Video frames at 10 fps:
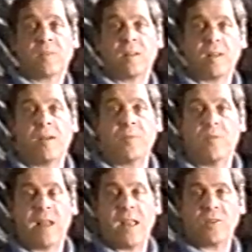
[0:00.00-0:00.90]
that'll help you
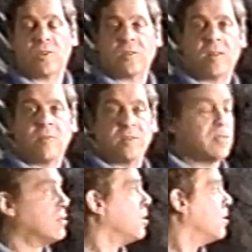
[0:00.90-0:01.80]
enhance your
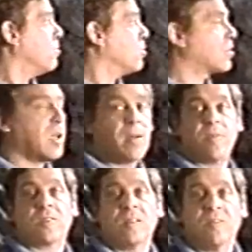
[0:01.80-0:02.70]
sequences. Most
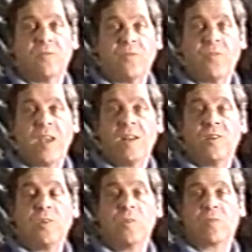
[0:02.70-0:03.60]
cameras can fade
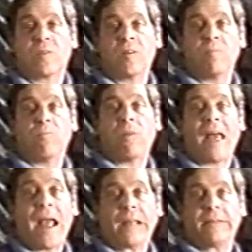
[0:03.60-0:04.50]
to and from
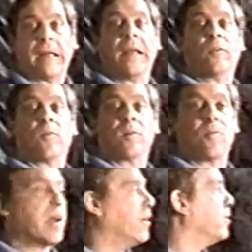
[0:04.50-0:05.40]
black and or
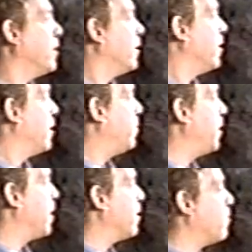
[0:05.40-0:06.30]
white, and
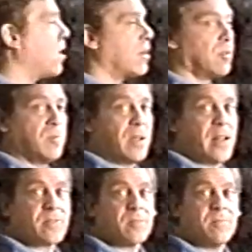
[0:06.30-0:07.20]
depending on the model, you might
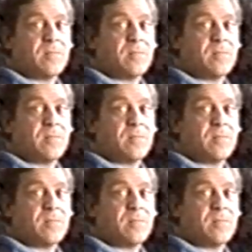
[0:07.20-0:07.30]
have some